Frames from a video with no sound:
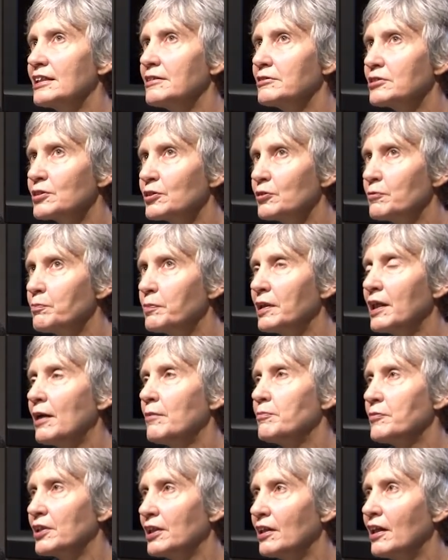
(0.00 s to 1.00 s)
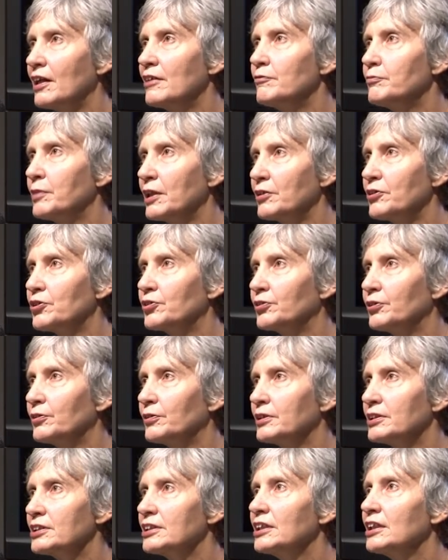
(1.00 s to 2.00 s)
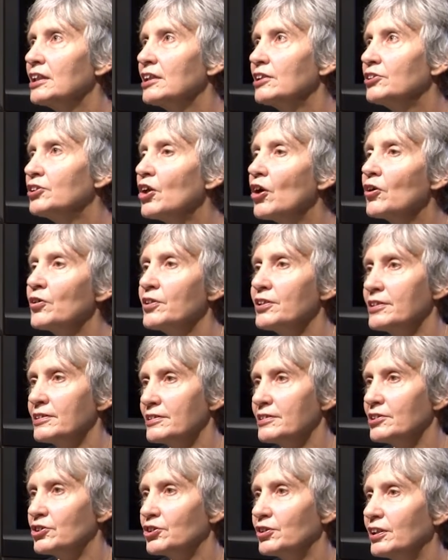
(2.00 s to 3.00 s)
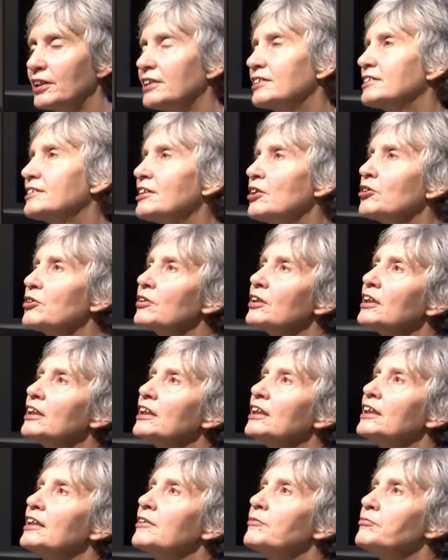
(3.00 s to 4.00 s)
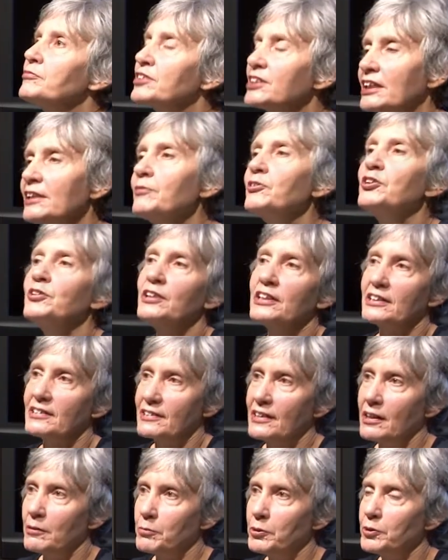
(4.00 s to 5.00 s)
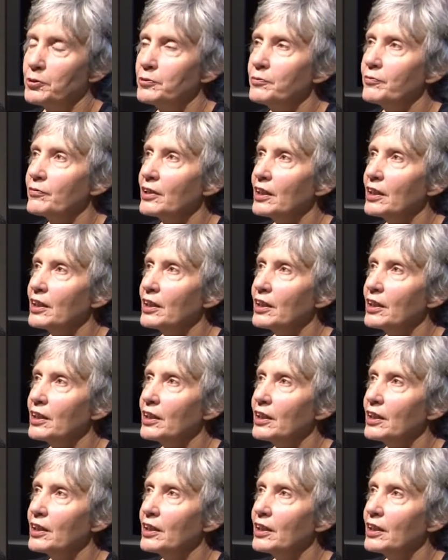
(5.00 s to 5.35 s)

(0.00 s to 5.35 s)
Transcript: sort of pump the lifeblood through it know that it's a trick. So to give you an example,